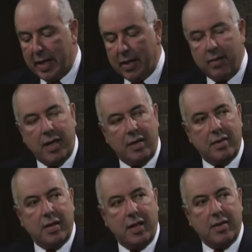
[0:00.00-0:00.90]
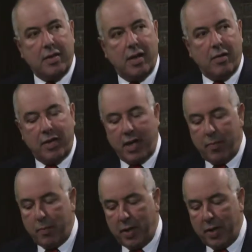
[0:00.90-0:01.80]
like United States now, they
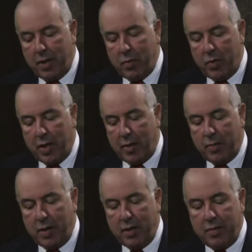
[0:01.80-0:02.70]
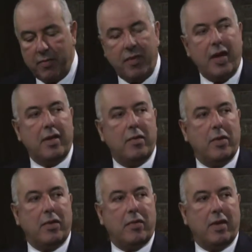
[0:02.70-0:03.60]
are pretty, we are pretty divided
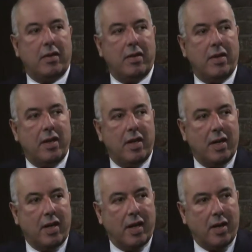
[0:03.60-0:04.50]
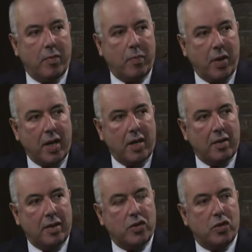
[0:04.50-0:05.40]
between uh,
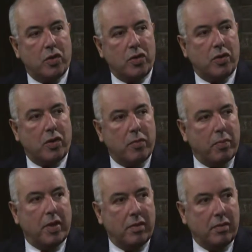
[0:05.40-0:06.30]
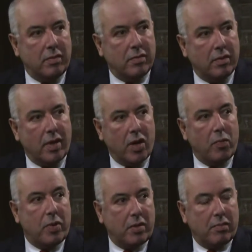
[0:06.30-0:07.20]
paying this social bill,
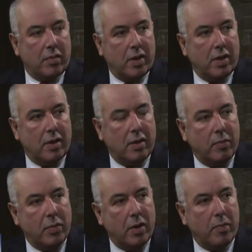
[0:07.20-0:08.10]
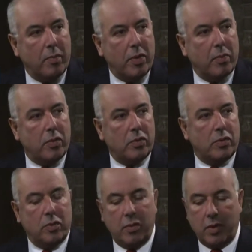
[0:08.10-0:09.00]
helping uh, the uh, people
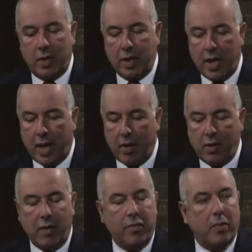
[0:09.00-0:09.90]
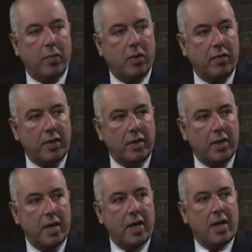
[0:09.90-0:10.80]
to get out of the poverty,